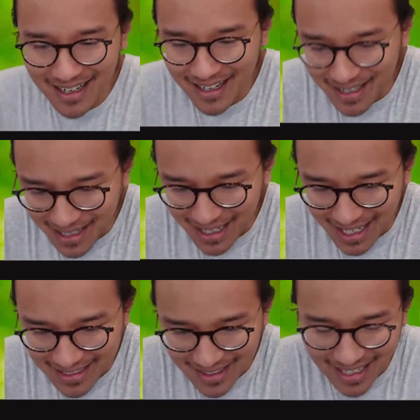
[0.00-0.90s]

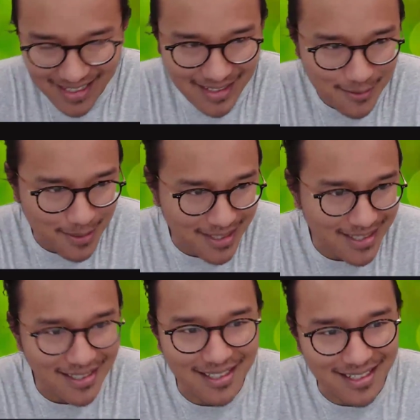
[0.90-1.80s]
I think that's really
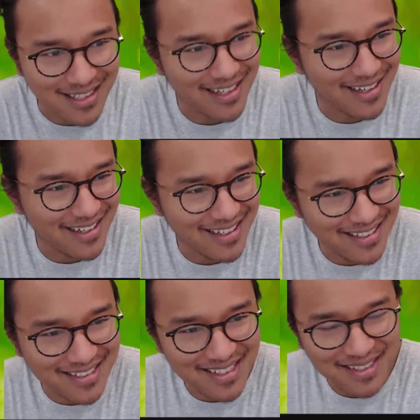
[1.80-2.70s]
silly,
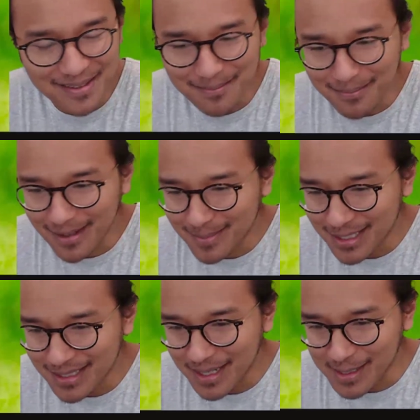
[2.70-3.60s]
and I'm going
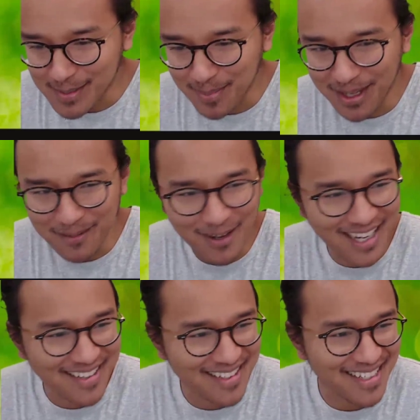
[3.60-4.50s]
to explain
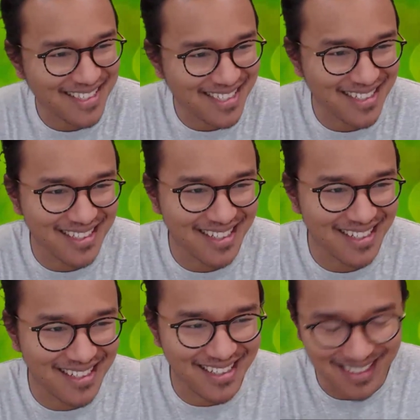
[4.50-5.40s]
why I think that's
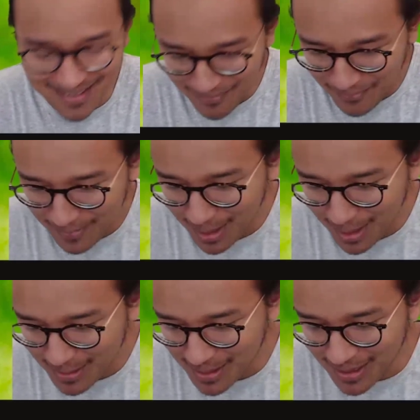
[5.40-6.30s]
silly
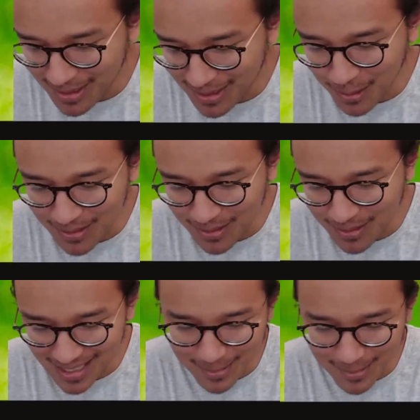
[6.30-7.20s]
by using a historical
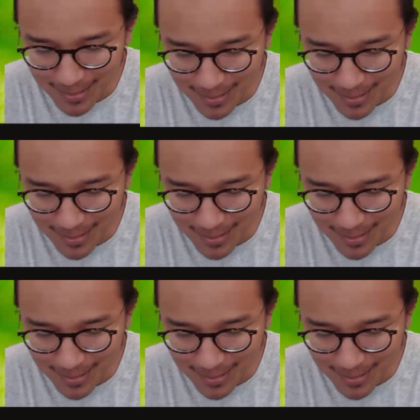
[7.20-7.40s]
example,